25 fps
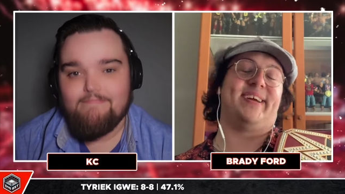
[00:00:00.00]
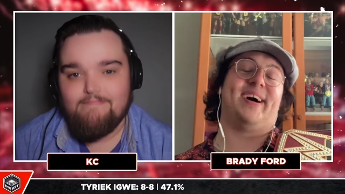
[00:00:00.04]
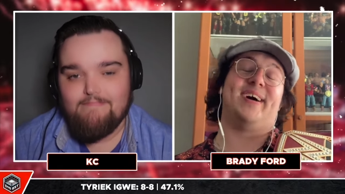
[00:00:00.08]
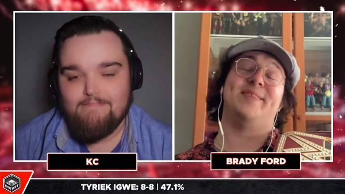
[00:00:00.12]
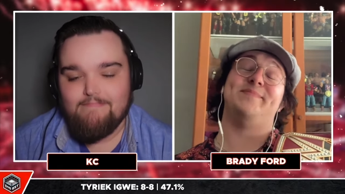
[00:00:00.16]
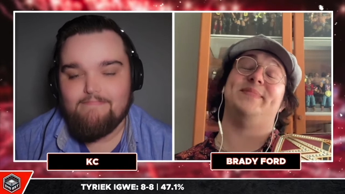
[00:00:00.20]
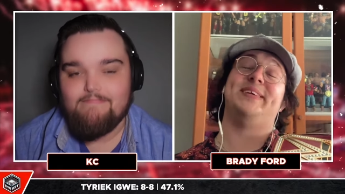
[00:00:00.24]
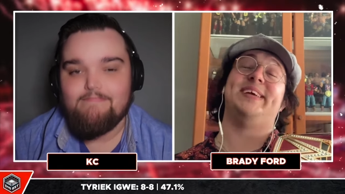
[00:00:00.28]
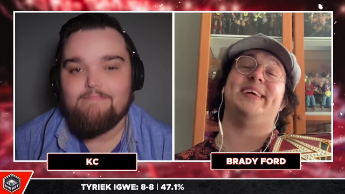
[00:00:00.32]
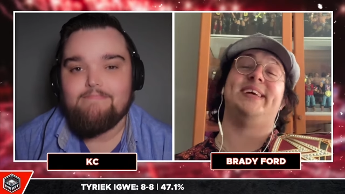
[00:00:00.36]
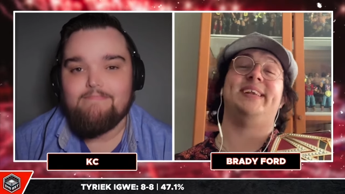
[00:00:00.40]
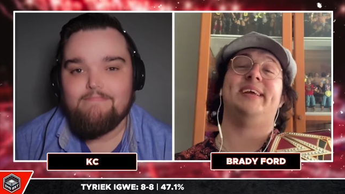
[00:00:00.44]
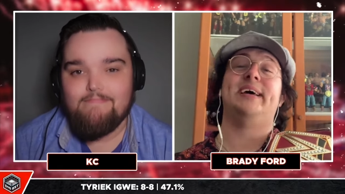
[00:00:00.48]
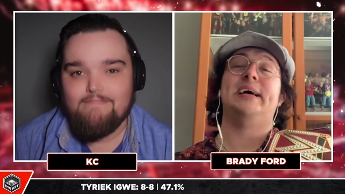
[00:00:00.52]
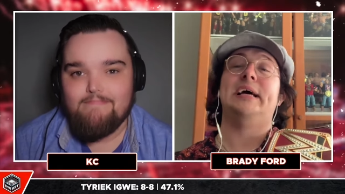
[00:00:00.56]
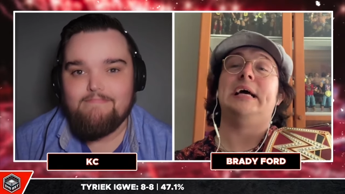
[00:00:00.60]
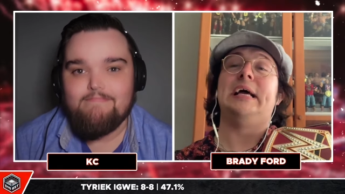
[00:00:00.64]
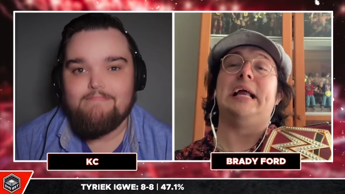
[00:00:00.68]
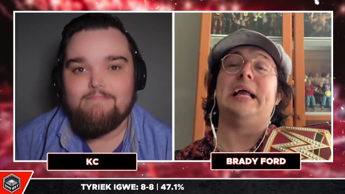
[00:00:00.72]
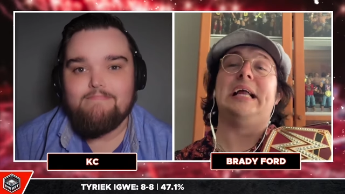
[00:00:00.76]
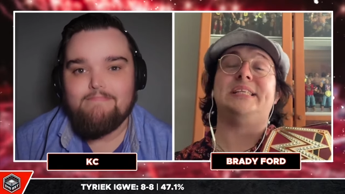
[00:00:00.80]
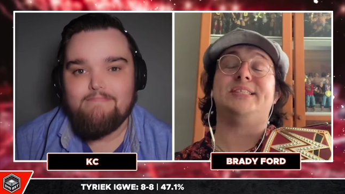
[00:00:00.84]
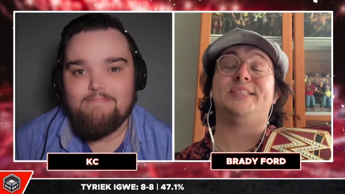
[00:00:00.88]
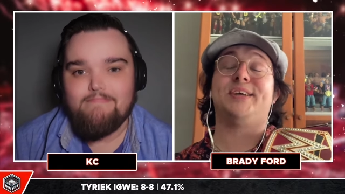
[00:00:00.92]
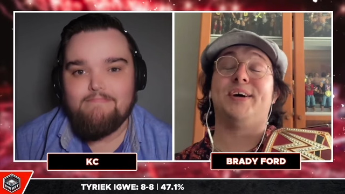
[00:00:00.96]
Speaker 1: I mean,
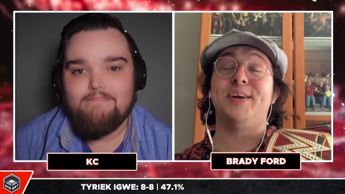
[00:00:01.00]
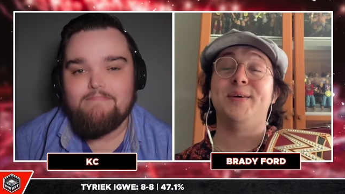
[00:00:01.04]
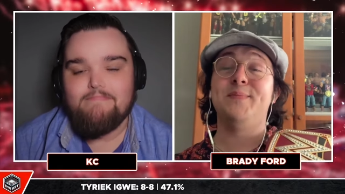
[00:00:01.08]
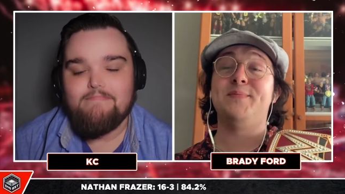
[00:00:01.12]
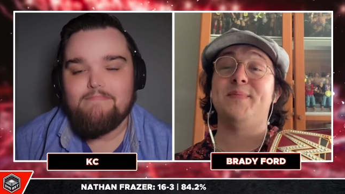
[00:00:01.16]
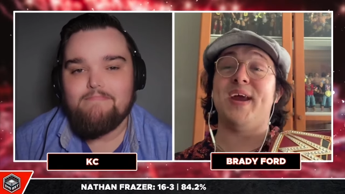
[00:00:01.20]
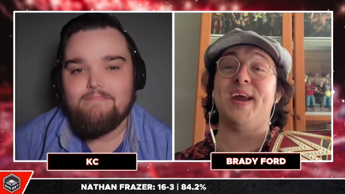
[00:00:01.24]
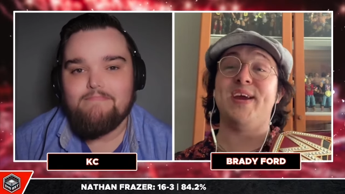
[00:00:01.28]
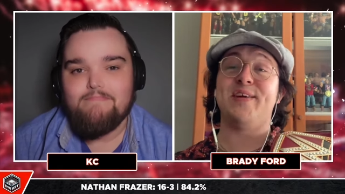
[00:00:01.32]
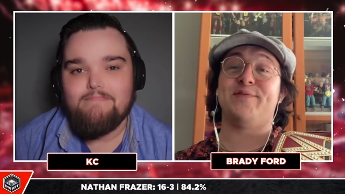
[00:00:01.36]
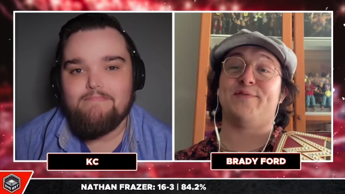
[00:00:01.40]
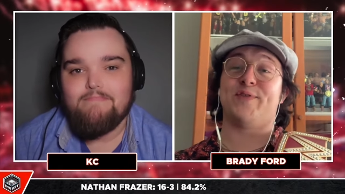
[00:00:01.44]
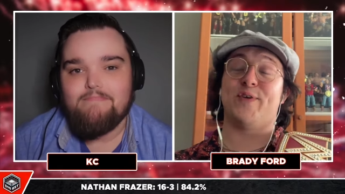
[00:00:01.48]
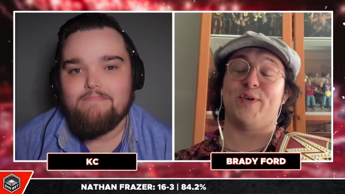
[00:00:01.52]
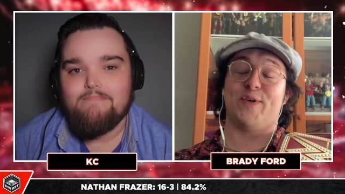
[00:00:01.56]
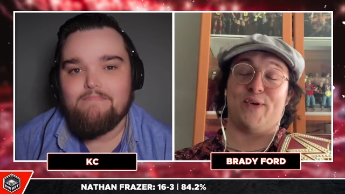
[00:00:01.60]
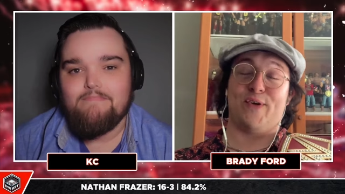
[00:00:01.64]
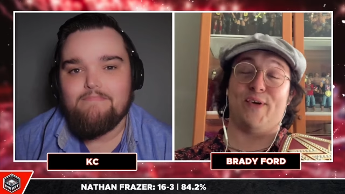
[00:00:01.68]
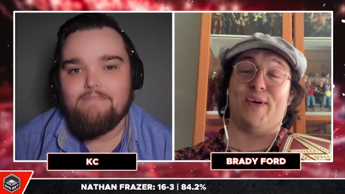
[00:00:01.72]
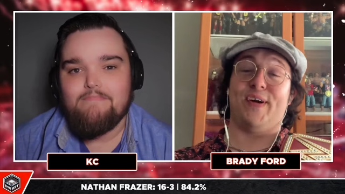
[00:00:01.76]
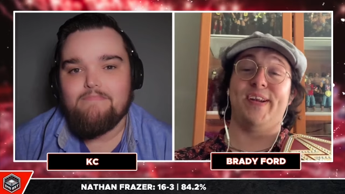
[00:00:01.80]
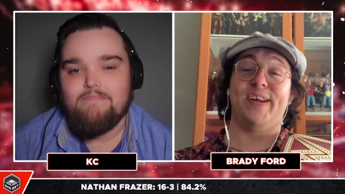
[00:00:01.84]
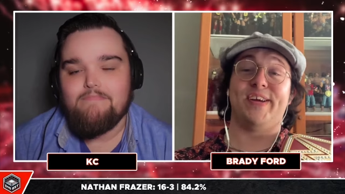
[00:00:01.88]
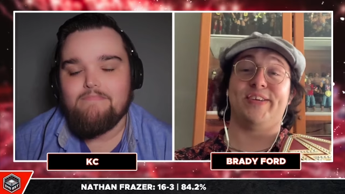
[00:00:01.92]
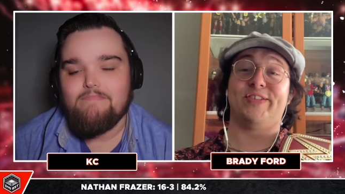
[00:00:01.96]
it's going to make
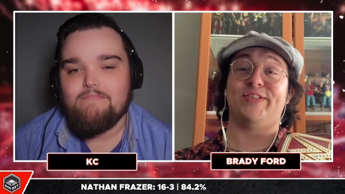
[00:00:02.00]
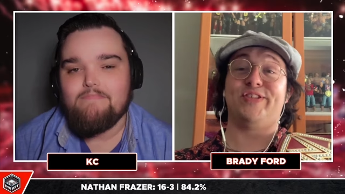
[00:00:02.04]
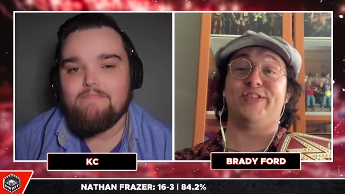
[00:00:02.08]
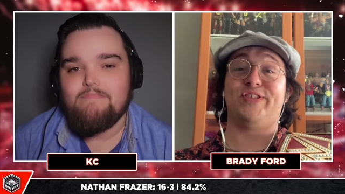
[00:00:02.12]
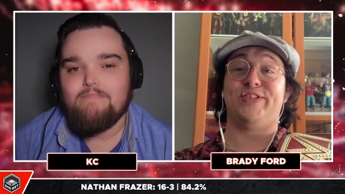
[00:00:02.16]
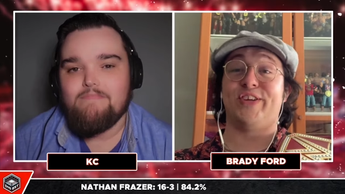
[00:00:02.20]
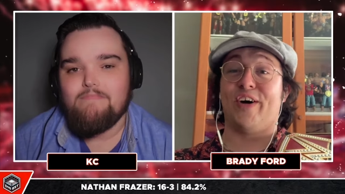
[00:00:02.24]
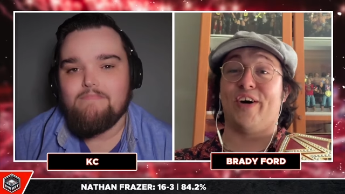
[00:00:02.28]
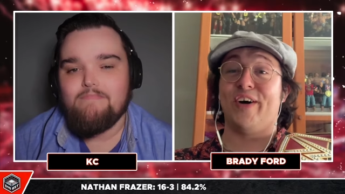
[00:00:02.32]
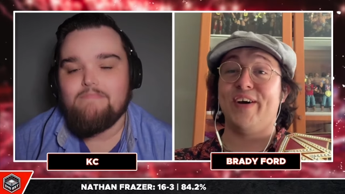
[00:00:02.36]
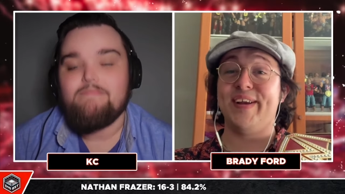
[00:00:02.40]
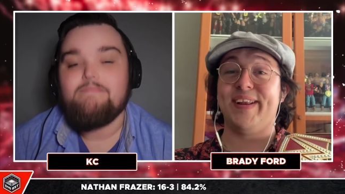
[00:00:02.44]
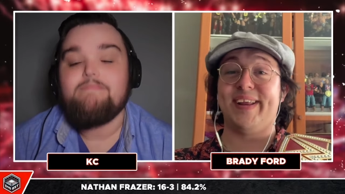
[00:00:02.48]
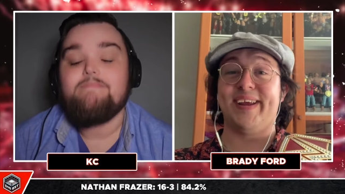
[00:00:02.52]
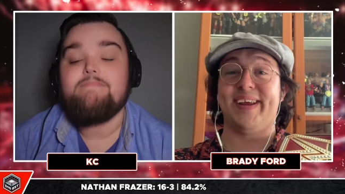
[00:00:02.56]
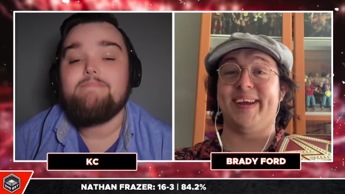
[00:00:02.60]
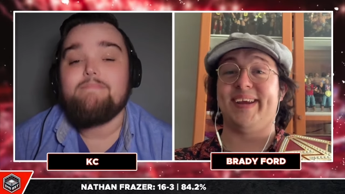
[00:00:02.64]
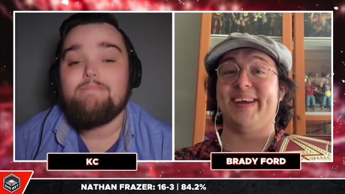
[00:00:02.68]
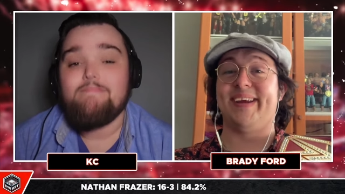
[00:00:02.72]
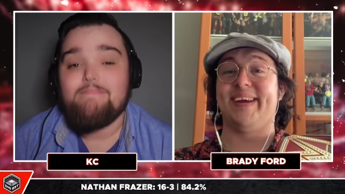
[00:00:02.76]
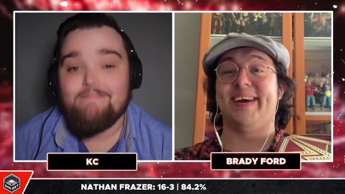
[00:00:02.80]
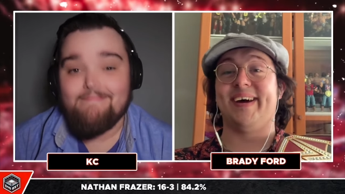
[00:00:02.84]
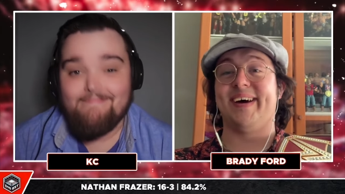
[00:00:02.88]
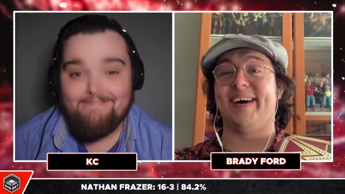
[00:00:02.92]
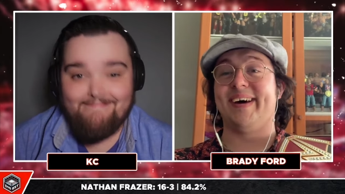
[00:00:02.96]
for an
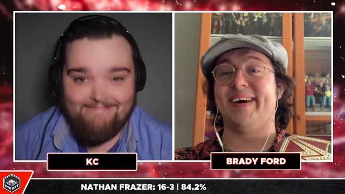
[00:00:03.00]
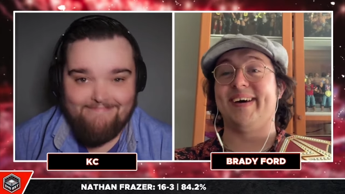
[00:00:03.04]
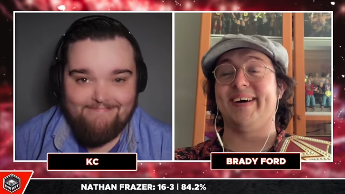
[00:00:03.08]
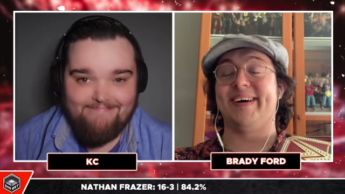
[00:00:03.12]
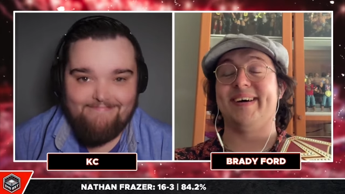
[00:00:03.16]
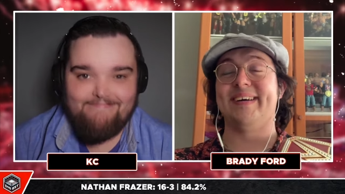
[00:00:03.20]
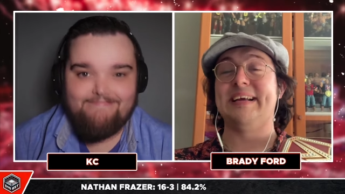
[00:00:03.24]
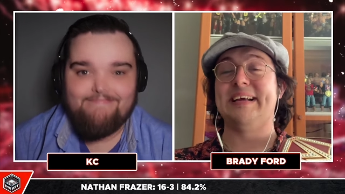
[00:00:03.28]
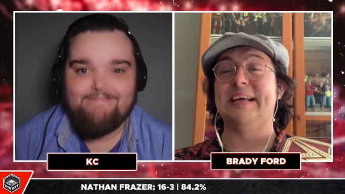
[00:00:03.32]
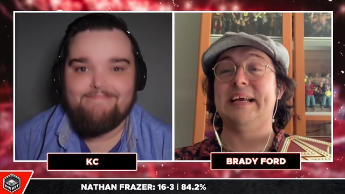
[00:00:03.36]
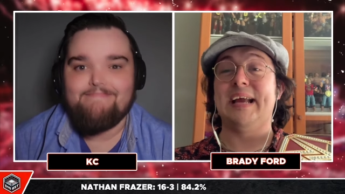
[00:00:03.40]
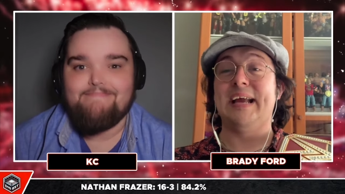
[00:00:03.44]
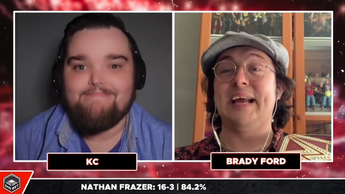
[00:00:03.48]
exciting uh,